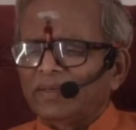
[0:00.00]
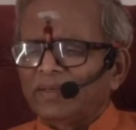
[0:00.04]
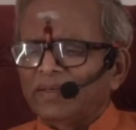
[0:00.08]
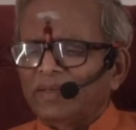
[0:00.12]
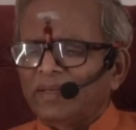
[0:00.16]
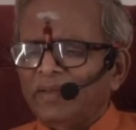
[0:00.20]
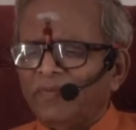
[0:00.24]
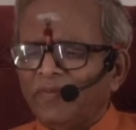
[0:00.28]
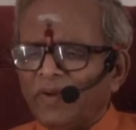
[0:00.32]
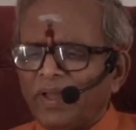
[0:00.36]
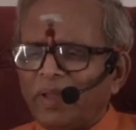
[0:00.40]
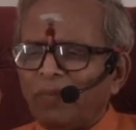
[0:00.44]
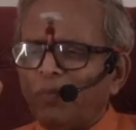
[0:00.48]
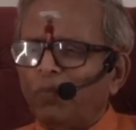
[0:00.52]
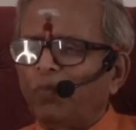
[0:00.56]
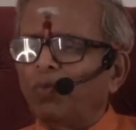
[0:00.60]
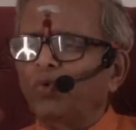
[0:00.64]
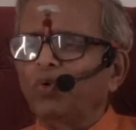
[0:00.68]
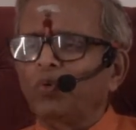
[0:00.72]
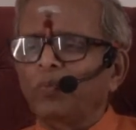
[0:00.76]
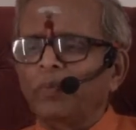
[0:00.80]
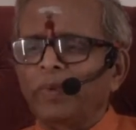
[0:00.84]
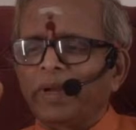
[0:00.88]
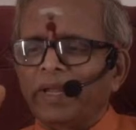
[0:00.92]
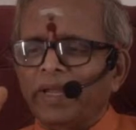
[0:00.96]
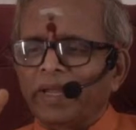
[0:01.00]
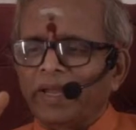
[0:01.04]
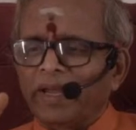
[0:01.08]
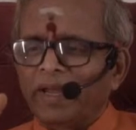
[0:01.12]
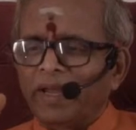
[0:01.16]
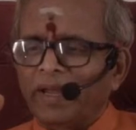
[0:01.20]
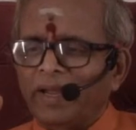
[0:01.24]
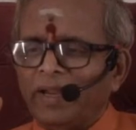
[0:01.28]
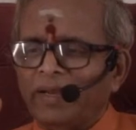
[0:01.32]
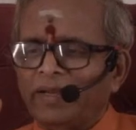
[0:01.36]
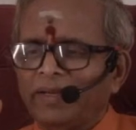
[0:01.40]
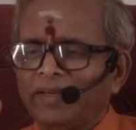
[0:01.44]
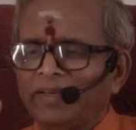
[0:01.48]
if I move my
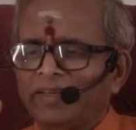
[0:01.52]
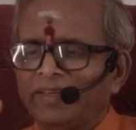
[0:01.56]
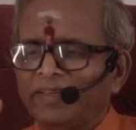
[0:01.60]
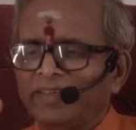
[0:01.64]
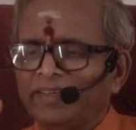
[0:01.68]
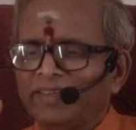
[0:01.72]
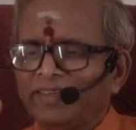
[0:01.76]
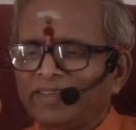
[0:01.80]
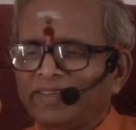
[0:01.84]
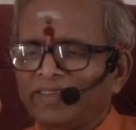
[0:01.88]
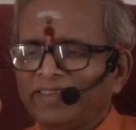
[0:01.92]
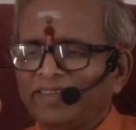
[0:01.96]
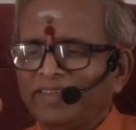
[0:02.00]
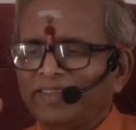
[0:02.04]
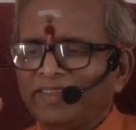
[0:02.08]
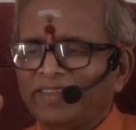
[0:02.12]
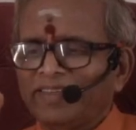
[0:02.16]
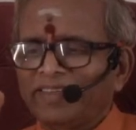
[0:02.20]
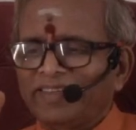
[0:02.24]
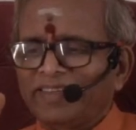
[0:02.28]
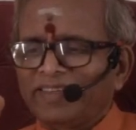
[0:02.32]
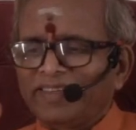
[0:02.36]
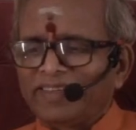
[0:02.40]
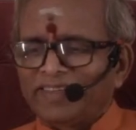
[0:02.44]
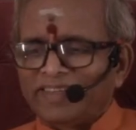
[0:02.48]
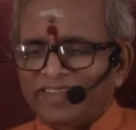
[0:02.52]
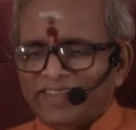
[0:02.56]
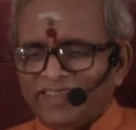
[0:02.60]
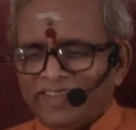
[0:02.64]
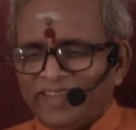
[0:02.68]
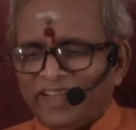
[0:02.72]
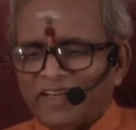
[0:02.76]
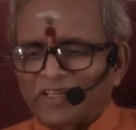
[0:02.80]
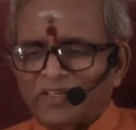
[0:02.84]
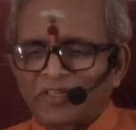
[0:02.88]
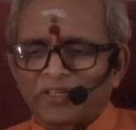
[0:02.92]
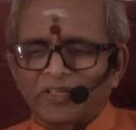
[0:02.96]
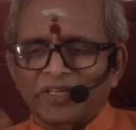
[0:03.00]
hand,
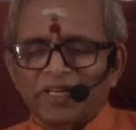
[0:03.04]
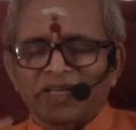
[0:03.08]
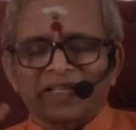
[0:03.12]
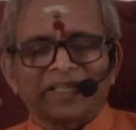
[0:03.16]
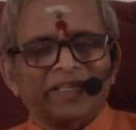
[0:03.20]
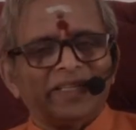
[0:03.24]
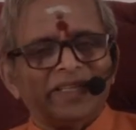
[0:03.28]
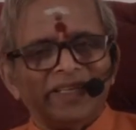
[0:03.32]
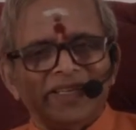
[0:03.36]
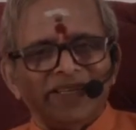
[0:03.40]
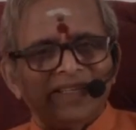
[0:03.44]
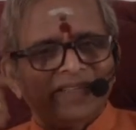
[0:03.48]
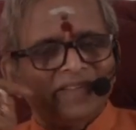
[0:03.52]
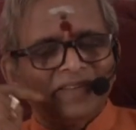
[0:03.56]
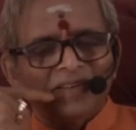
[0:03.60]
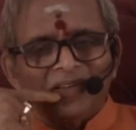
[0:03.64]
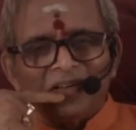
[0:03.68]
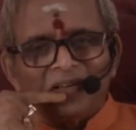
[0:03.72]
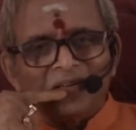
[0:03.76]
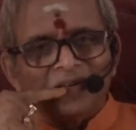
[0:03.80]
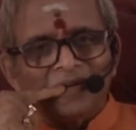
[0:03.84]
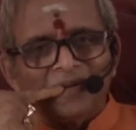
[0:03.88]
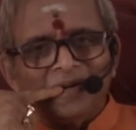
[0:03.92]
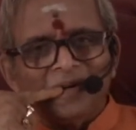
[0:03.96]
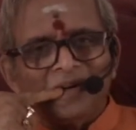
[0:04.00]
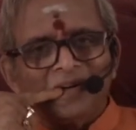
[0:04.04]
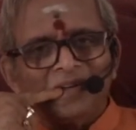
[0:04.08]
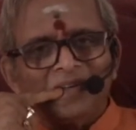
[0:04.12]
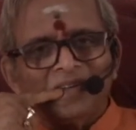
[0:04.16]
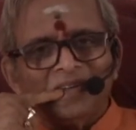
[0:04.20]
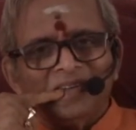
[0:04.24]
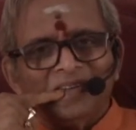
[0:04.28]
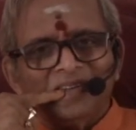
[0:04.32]
that Shakti is not God.